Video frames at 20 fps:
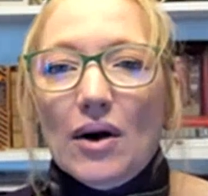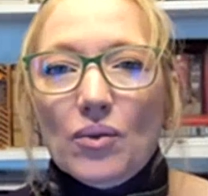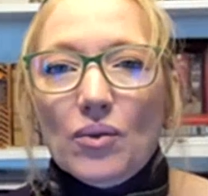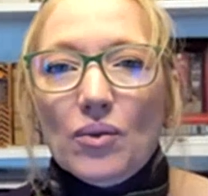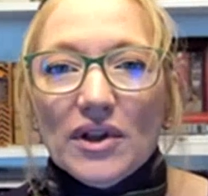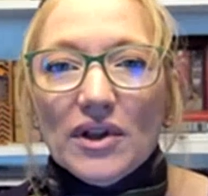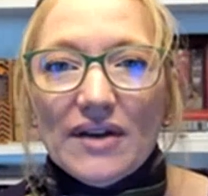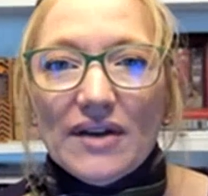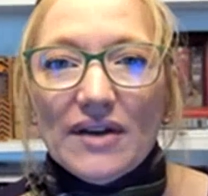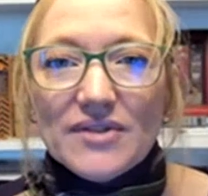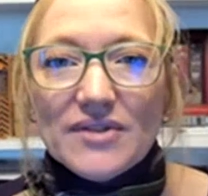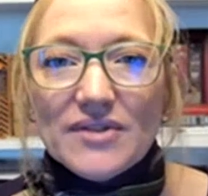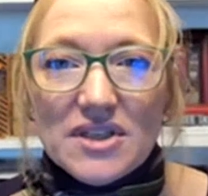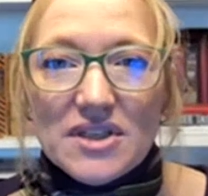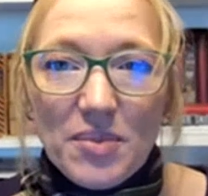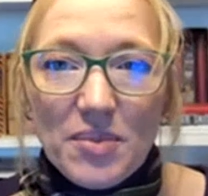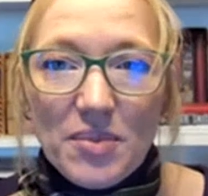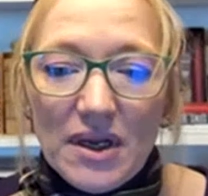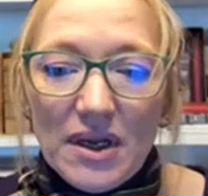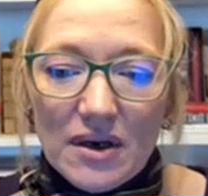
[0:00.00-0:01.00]
will have
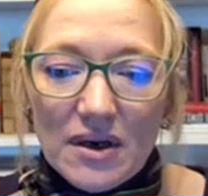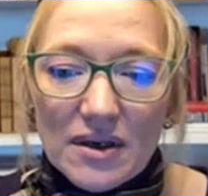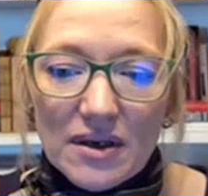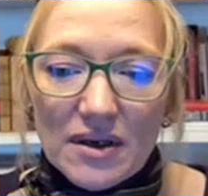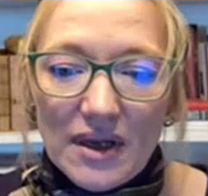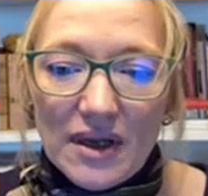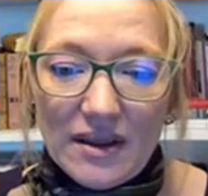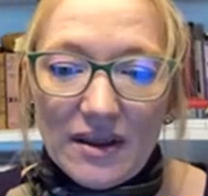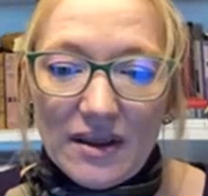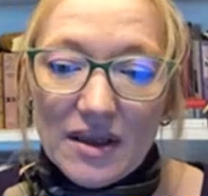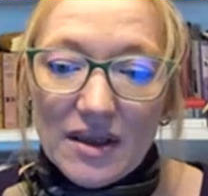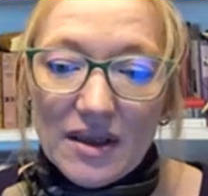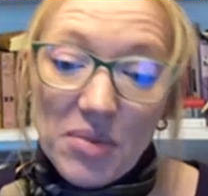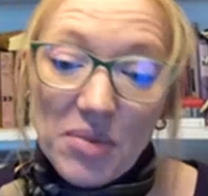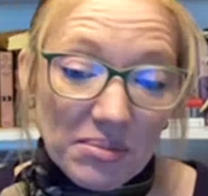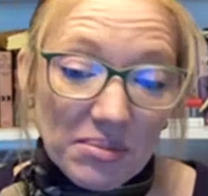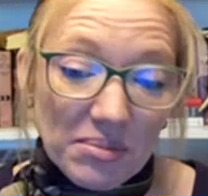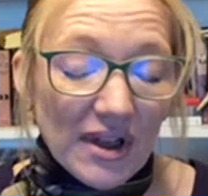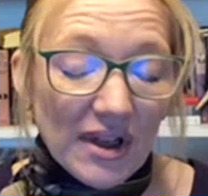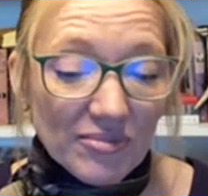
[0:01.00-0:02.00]
disappeared. I think
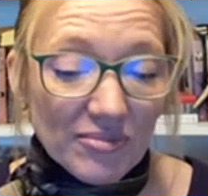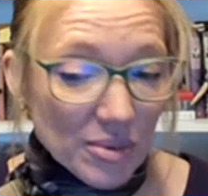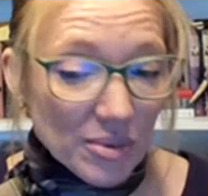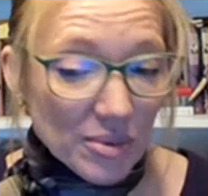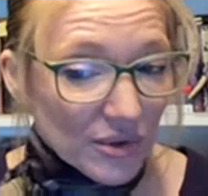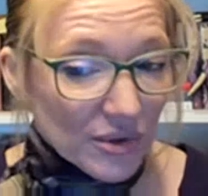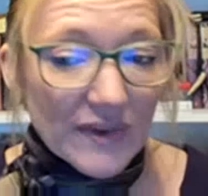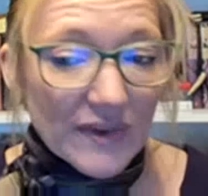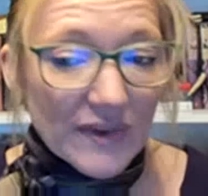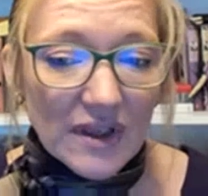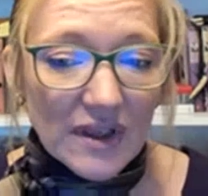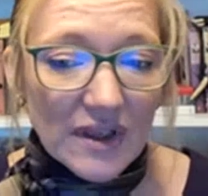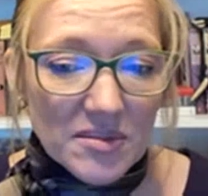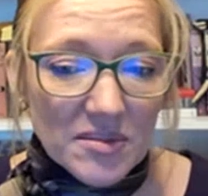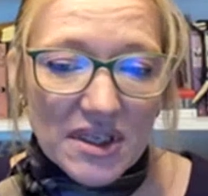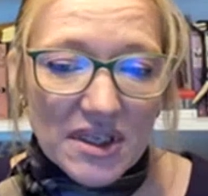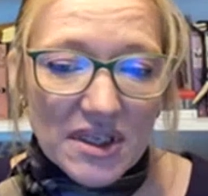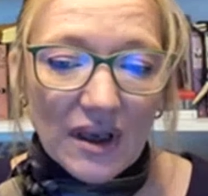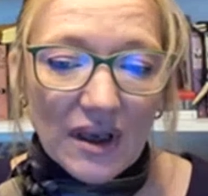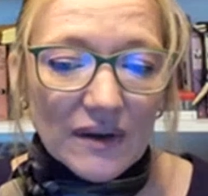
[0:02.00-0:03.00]
people have proven
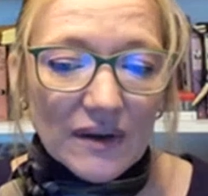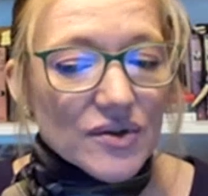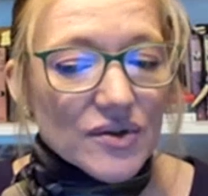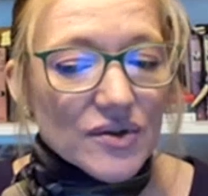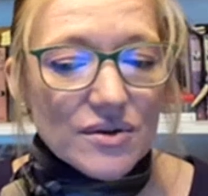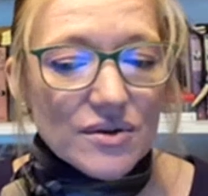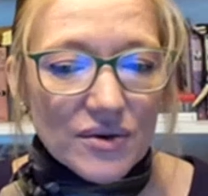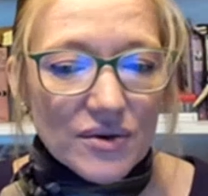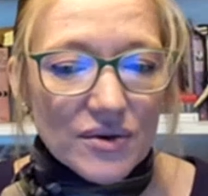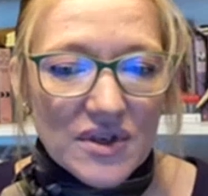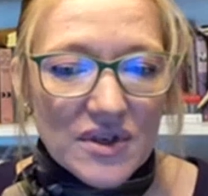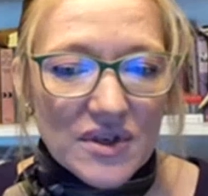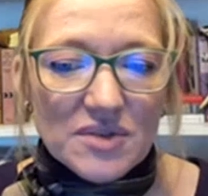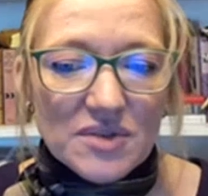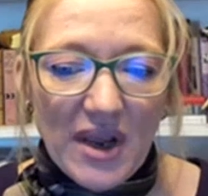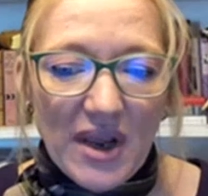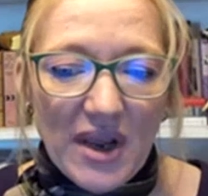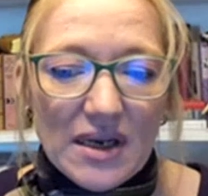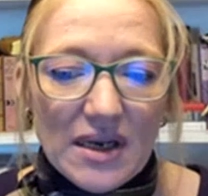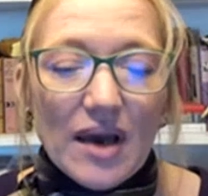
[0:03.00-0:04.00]
themselves through this
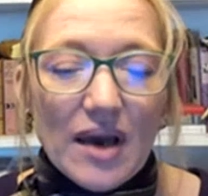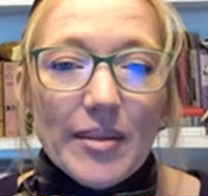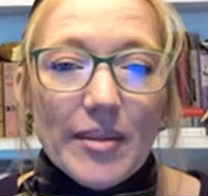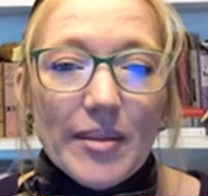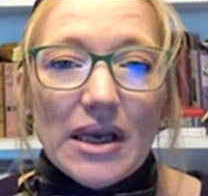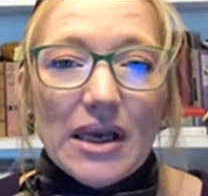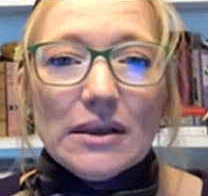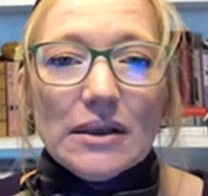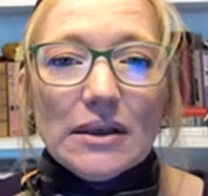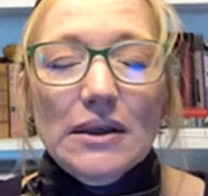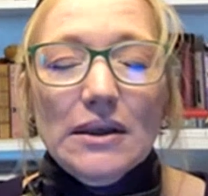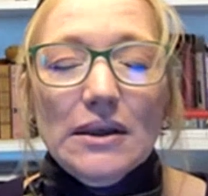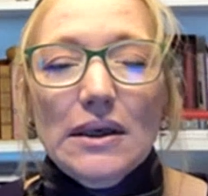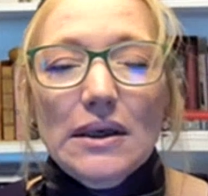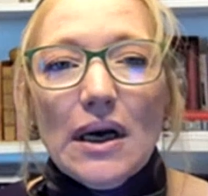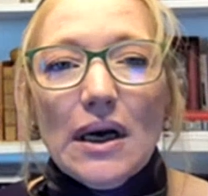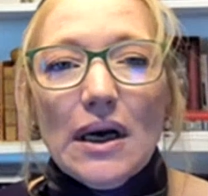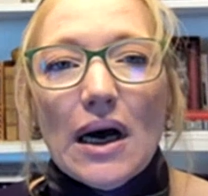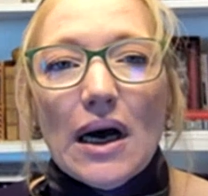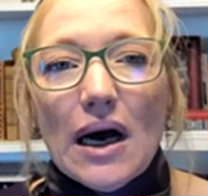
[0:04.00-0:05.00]
pandemic.
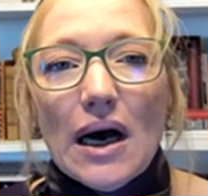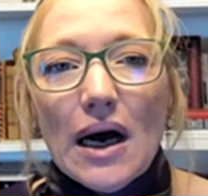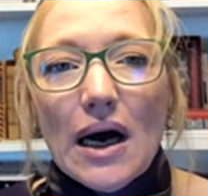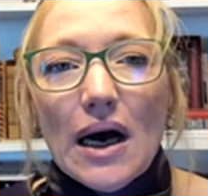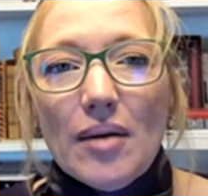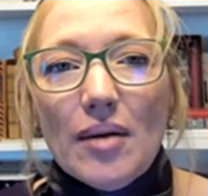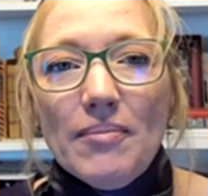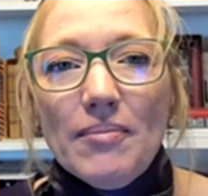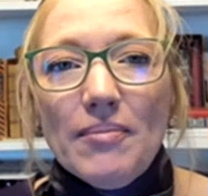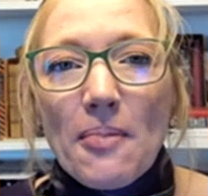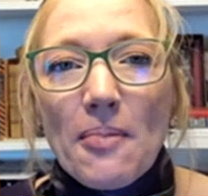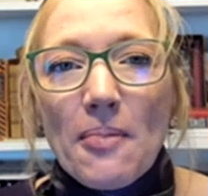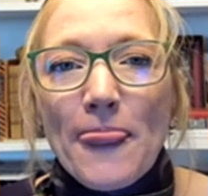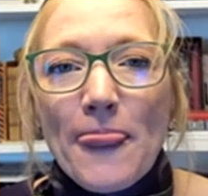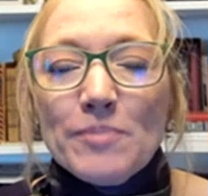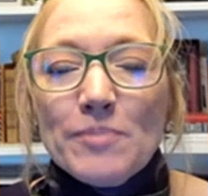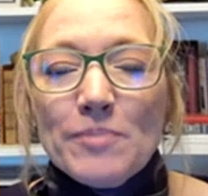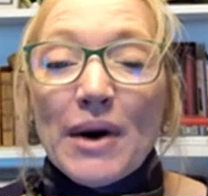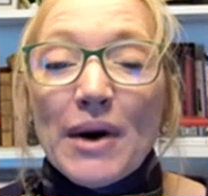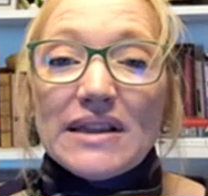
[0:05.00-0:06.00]

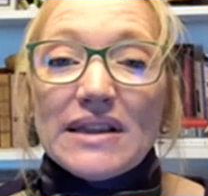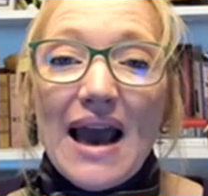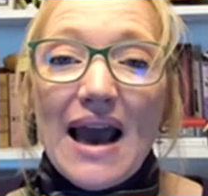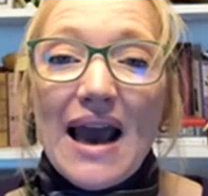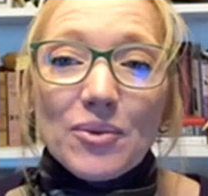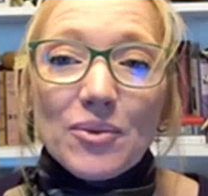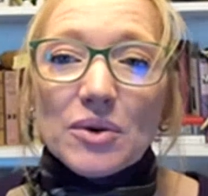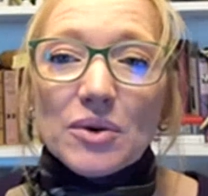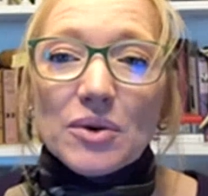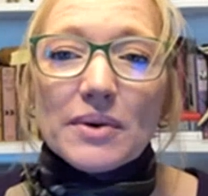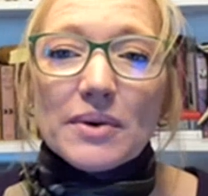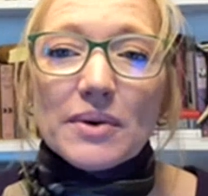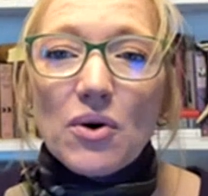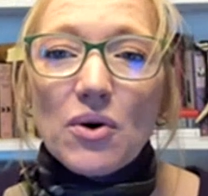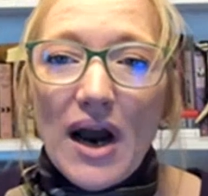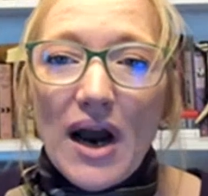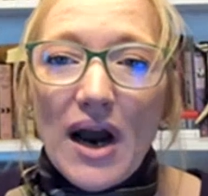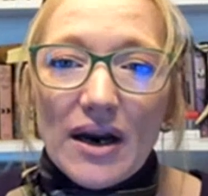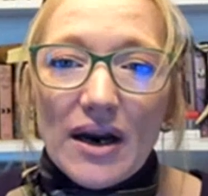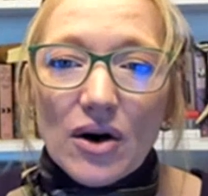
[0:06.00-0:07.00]
But that will
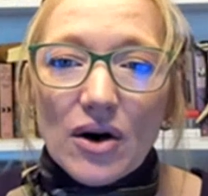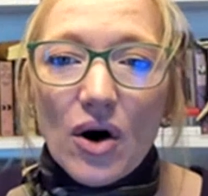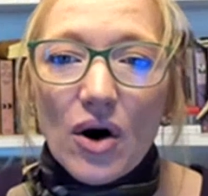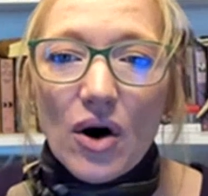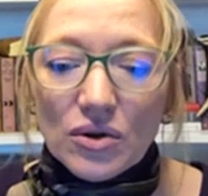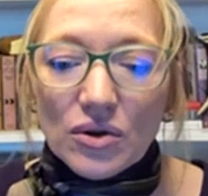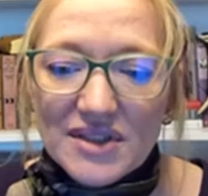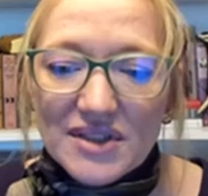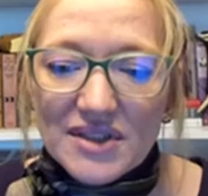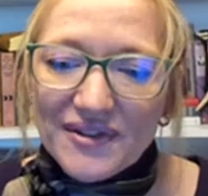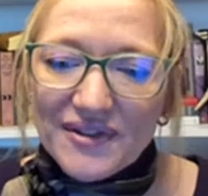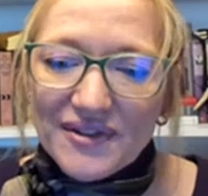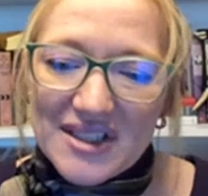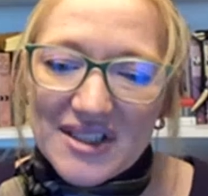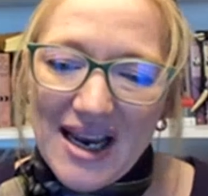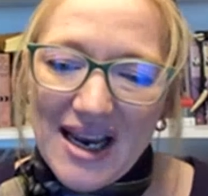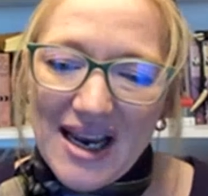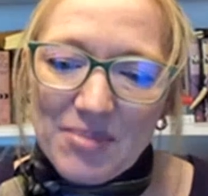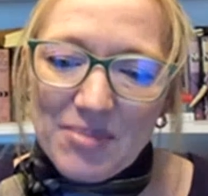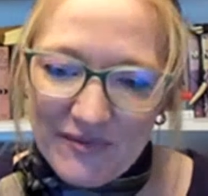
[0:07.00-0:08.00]
require a whole different
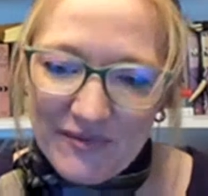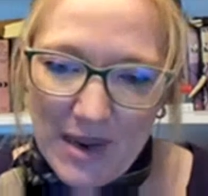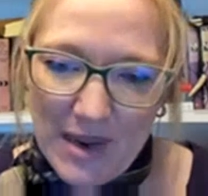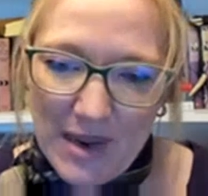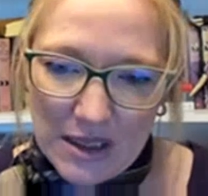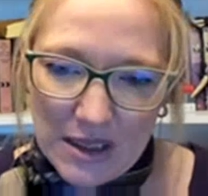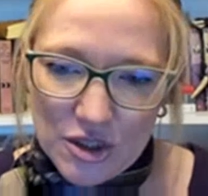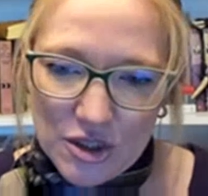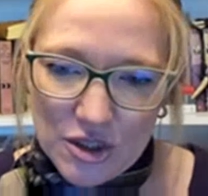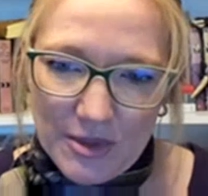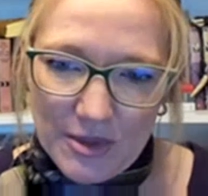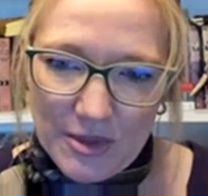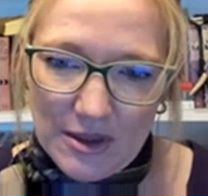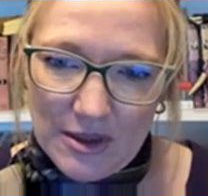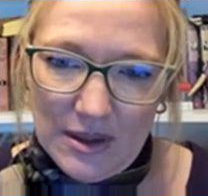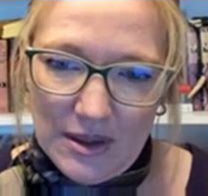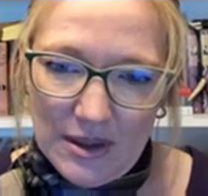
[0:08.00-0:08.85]
type of management.